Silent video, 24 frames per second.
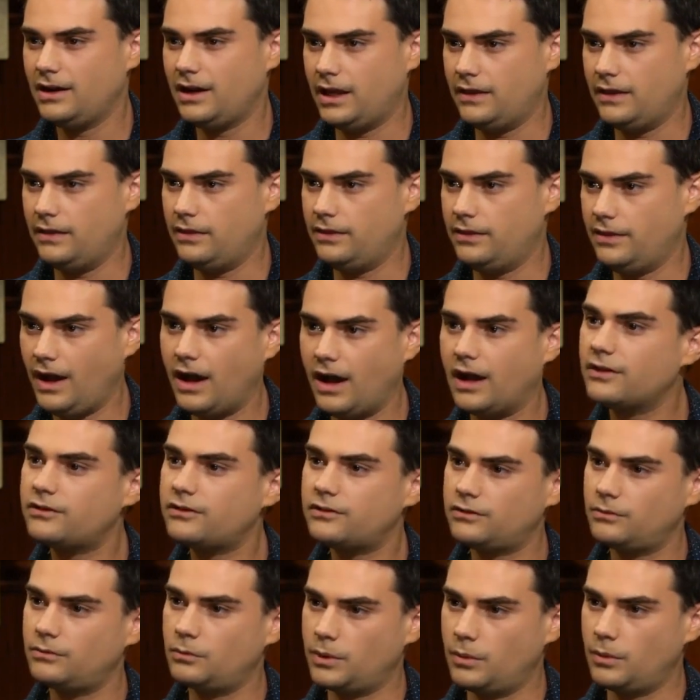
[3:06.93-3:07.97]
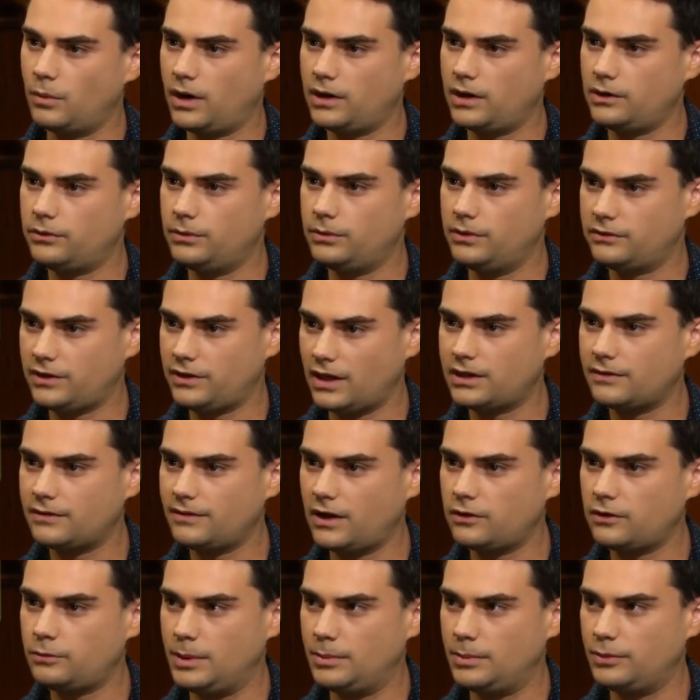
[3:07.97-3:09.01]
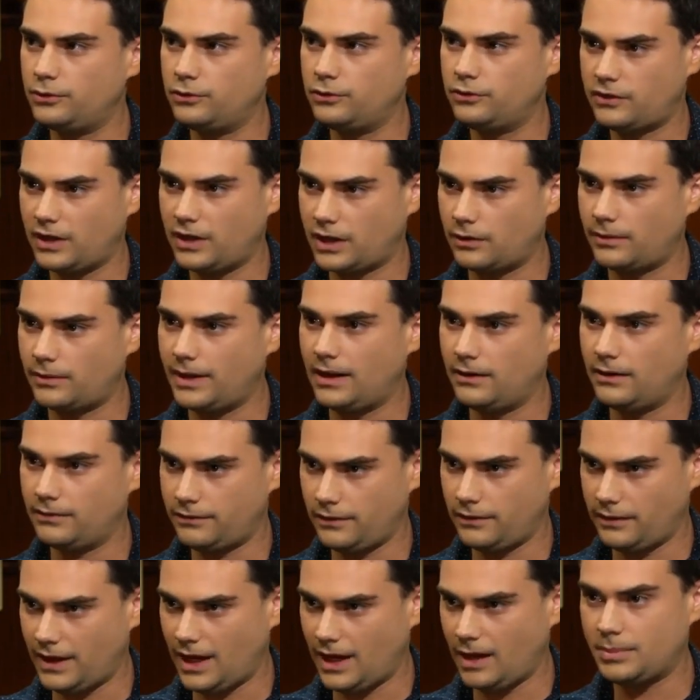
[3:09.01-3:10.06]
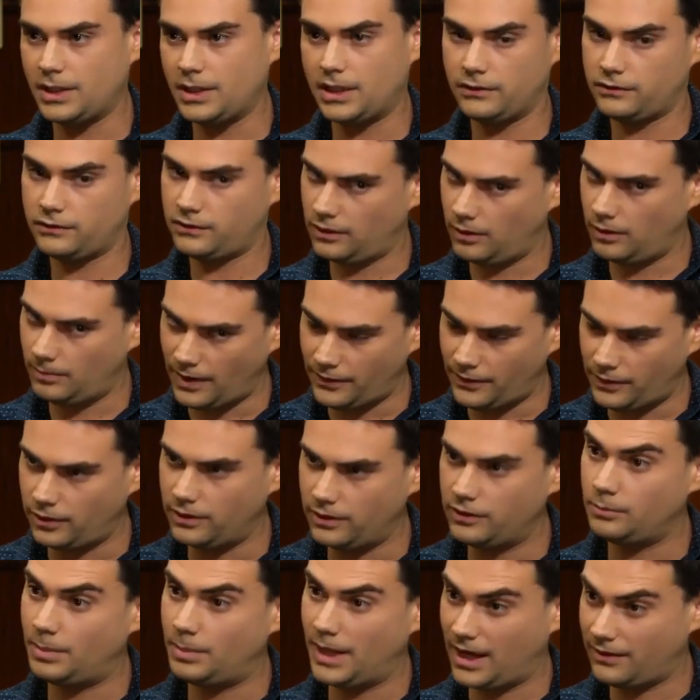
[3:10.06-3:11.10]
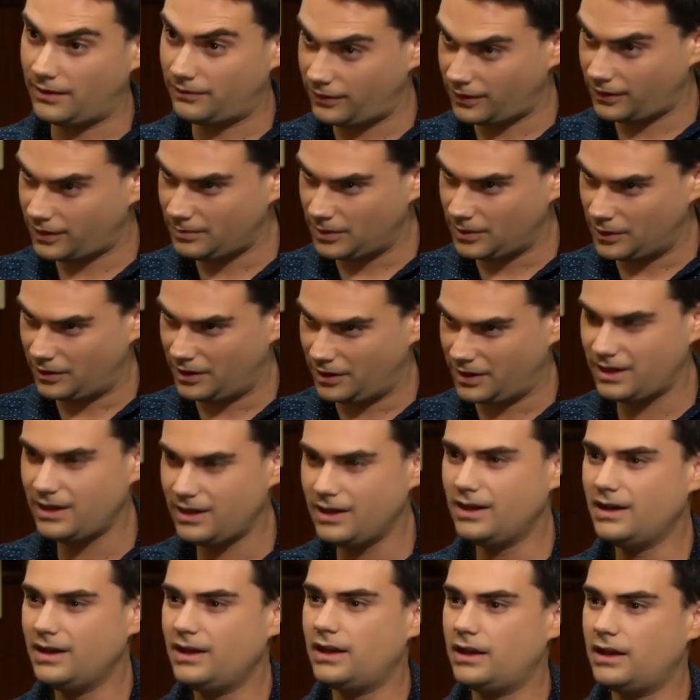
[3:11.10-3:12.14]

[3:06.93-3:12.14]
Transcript: And thus, we wanted to incentivize people to stick around for that because single motherhood is bad for the community.